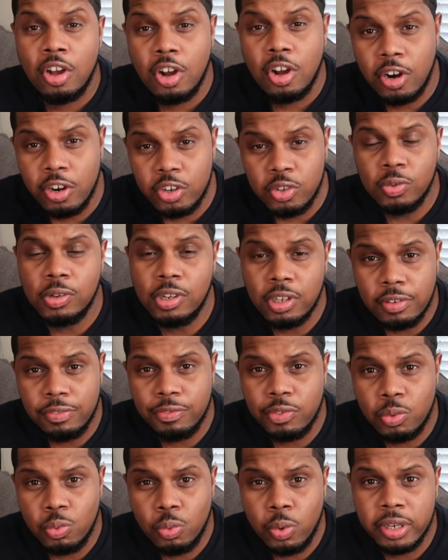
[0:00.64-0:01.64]
Are you looking
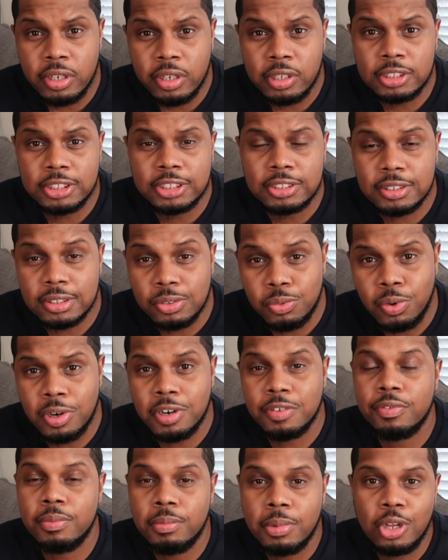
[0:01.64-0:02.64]
for ways to
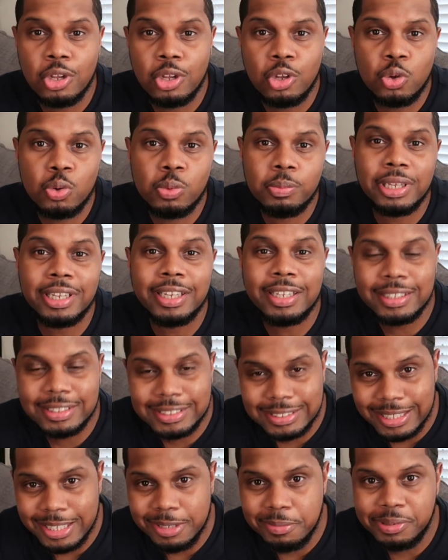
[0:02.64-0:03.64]
work from home and
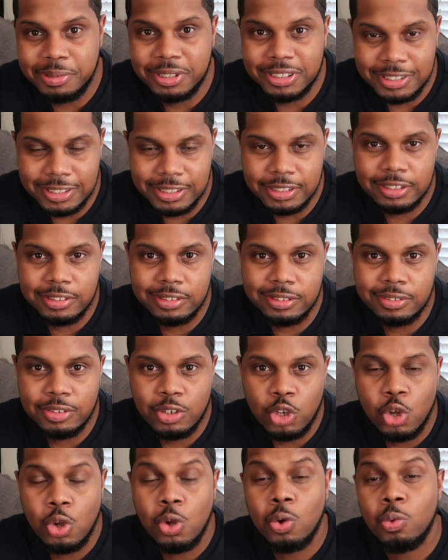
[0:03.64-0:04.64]
stay productive?
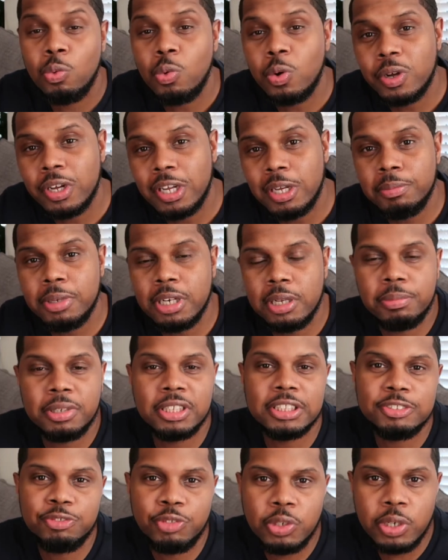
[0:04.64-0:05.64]
Well, coming up in
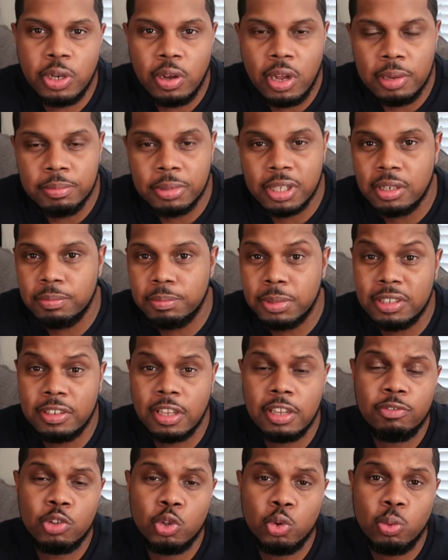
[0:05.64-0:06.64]
this video, I'm going to be
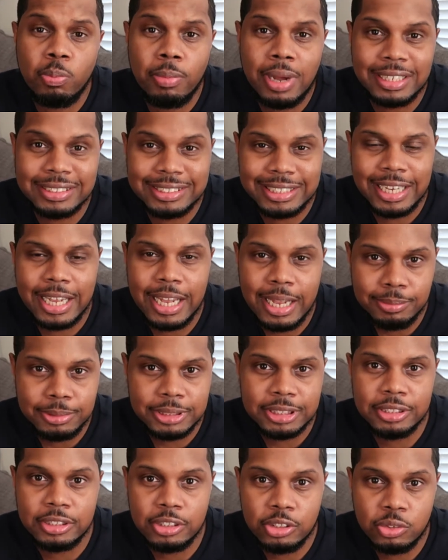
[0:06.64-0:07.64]
giving you my top
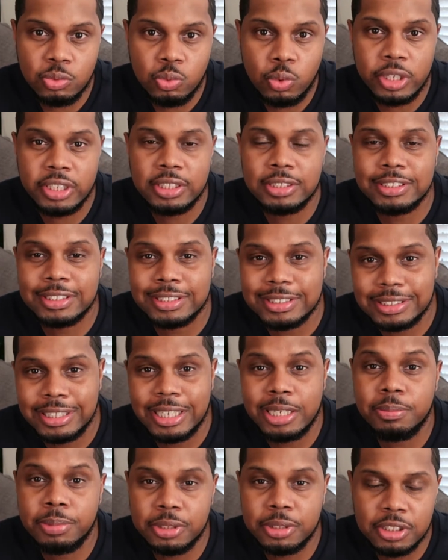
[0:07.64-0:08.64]
10 ways to
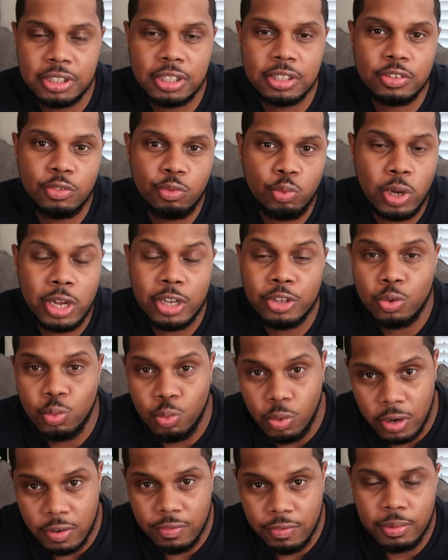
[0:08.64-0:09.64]
stay productive while you
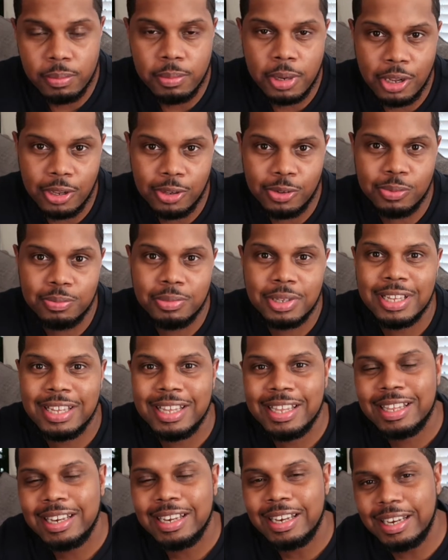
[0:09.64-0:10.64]
work from home.
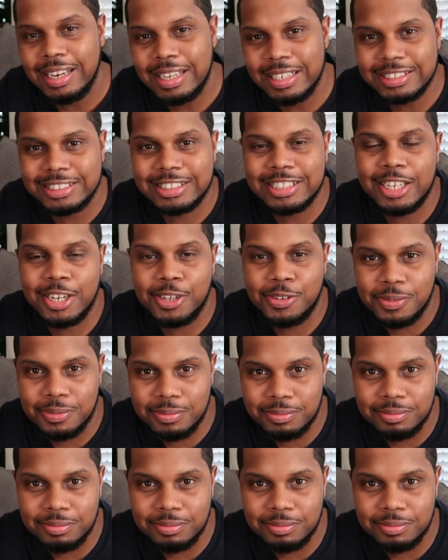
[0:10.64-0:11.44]
Let's go.